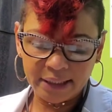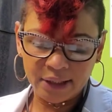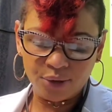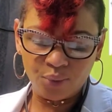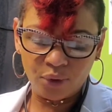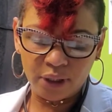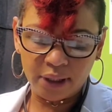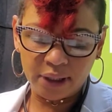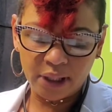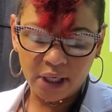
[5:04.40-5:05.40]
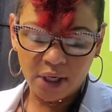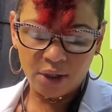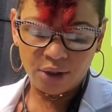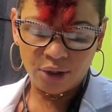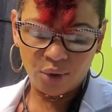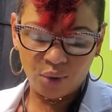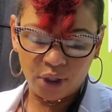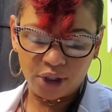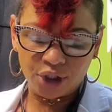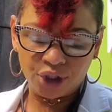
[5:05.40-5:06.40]
is one,
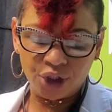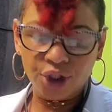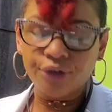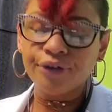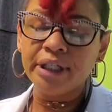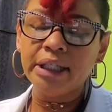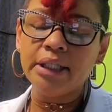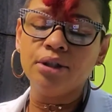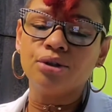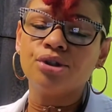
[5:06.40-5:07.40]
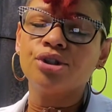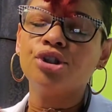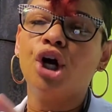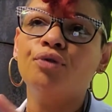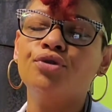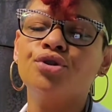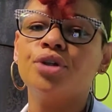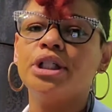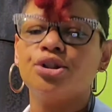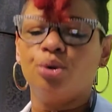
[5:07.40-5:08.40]
your sugary, your soft
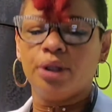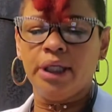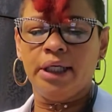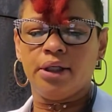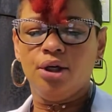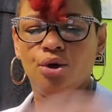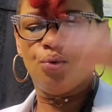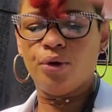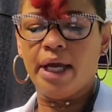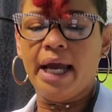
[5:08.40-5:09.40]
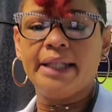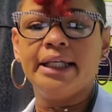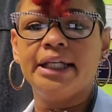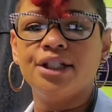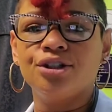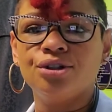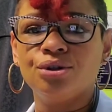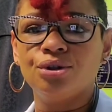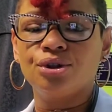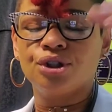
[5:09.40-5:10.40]
drinks. So again, we had that into
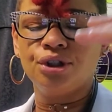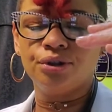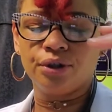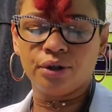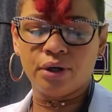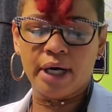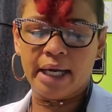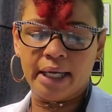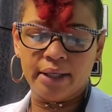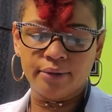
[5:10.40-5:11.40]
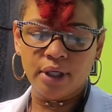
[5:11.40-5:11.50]
your sugar and